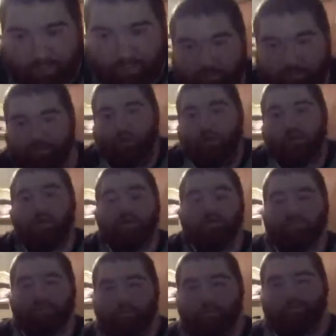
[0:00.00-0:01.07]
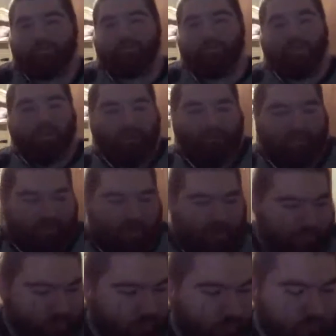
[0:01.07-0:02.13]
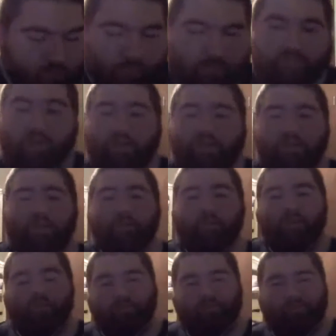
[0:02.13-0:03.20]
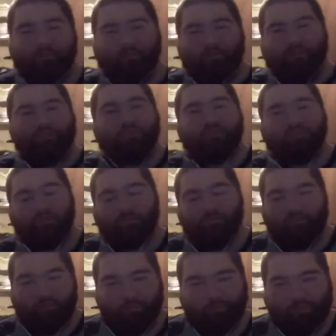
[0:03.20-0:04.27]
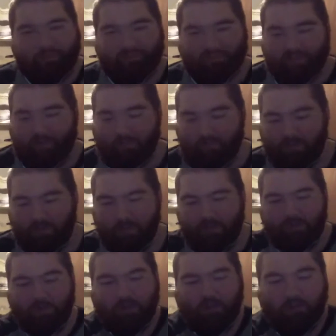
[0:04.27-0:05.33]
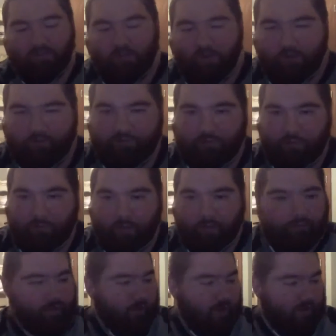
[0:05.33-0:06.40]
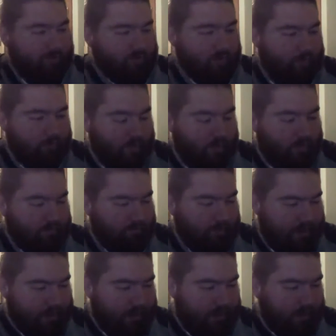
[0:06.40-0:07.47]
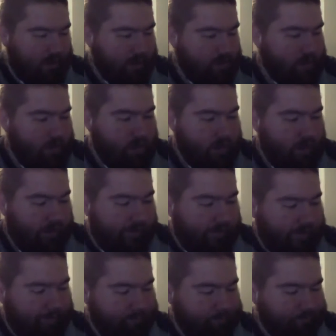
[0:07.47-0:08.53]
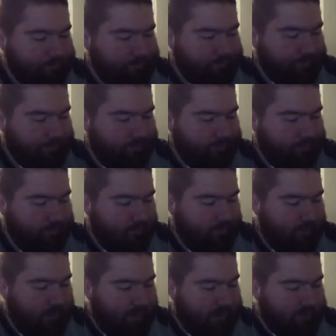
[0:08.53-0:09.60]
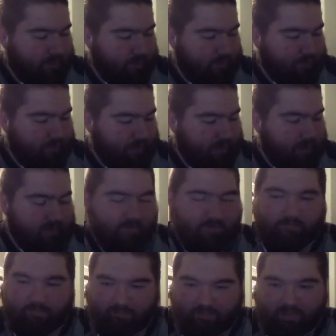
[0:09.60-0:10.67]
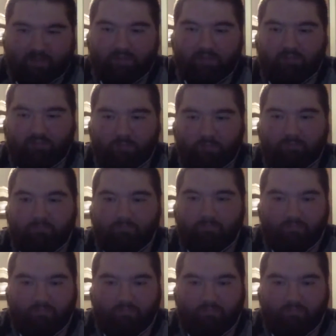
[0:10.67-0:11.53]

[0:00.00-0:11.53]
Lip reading: be able to knock off Clemson, and I think everyone will be talking about who's going to be the new team to replace them in the college football playoff come Monday. I do think Finley should